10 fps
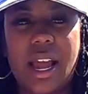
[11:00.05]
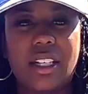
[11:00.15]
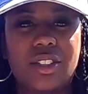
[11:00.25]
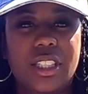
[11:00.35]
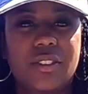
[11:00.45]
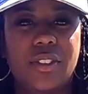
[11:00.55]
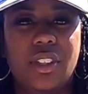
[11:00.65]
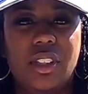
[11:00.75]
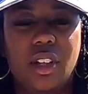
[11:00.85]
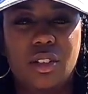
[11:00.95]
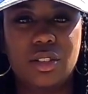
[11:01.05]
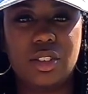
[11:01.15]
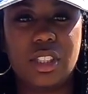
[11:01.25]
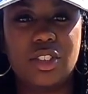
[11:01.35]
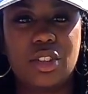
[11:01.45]
I transferred
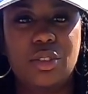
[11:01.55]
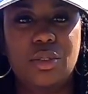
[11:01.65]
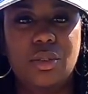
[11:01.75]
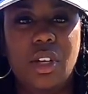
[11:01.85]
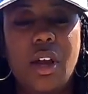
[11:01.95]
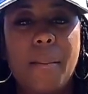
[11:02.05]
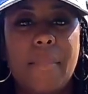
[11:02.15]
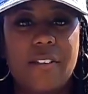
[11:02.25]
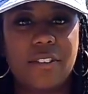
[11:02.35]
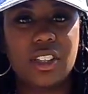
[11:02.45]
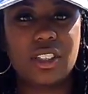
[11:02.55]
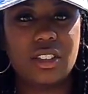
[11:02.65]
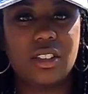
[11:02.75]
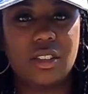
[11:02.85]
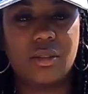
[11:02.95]
those into my first
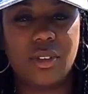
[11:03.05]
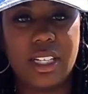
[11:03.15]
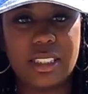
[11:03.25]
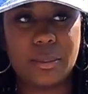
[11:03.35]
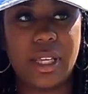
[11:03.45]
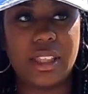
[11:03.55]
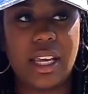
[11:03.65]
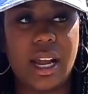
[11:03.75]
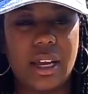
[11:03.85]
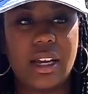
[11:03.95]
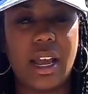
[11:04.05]
little raised bed that I